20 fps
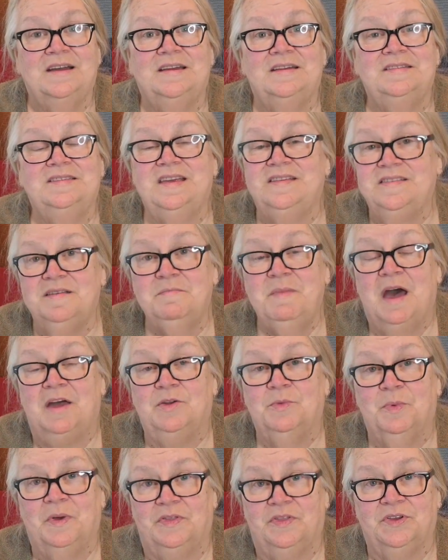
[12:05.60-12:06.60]
Does it
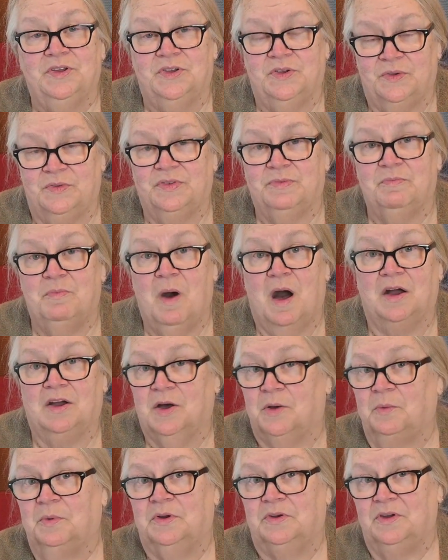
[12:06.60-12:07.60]
matter whether you use
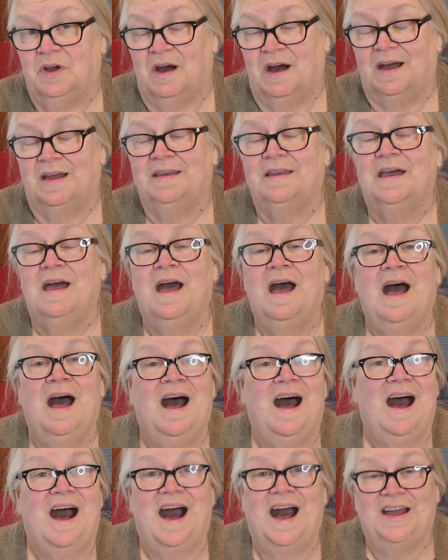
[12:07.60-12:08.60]
mako or not?
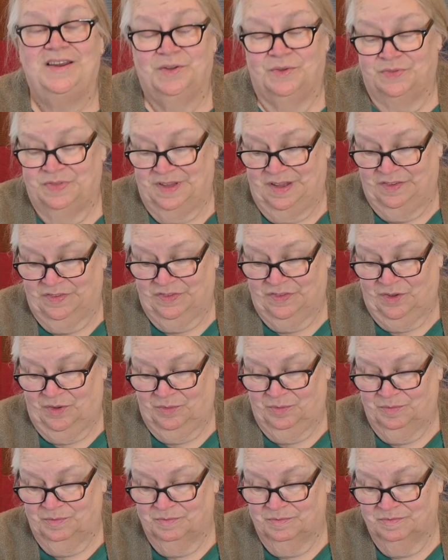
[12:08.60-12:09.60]
I don't think so.
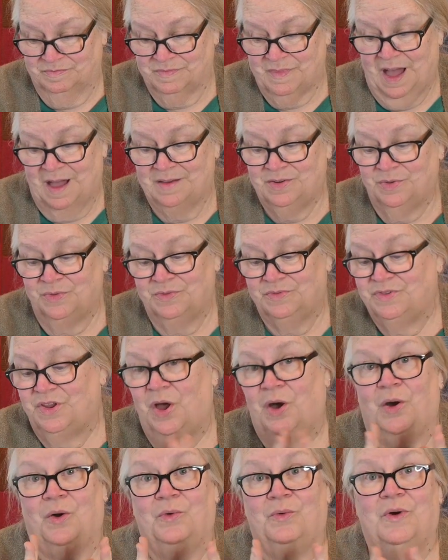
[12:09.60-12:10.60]
I don't
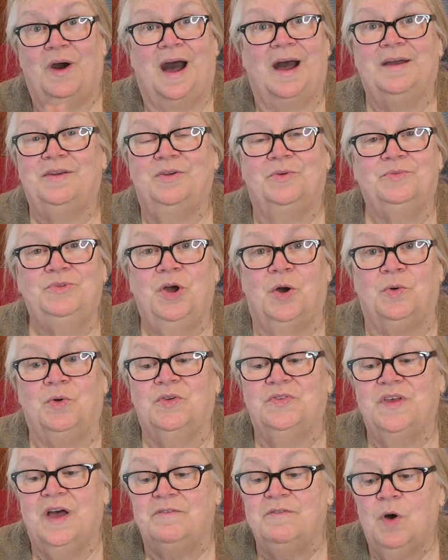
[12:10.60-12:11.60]
know,
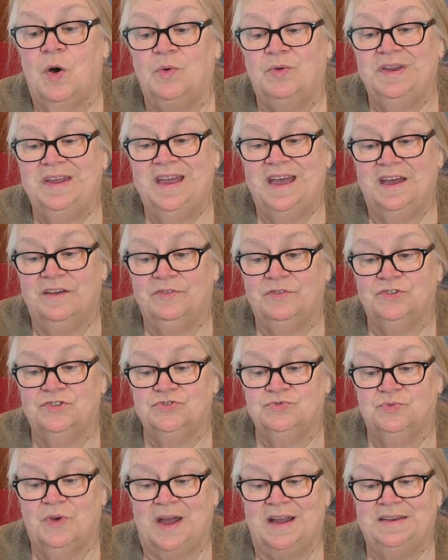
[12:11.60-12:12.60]
because I've only ever
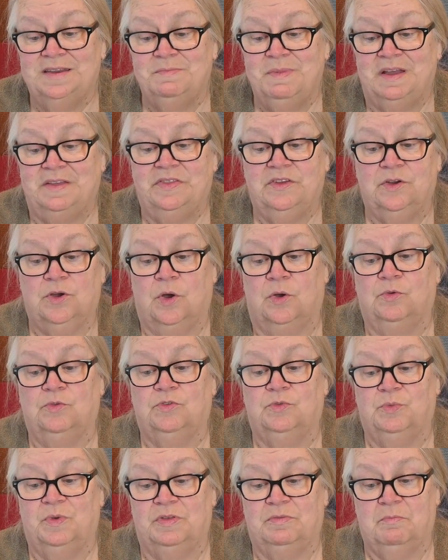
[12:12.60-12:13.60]
tried to make the
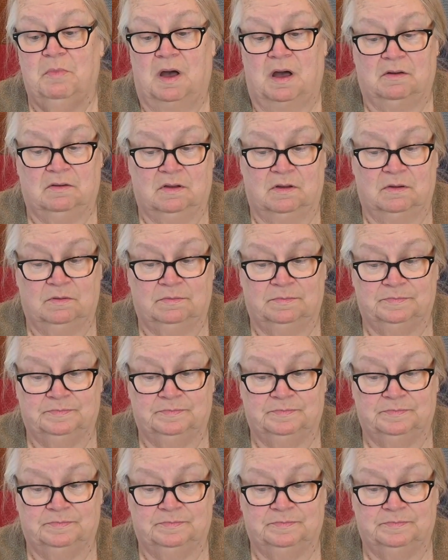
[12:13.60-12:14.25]
cones with mako.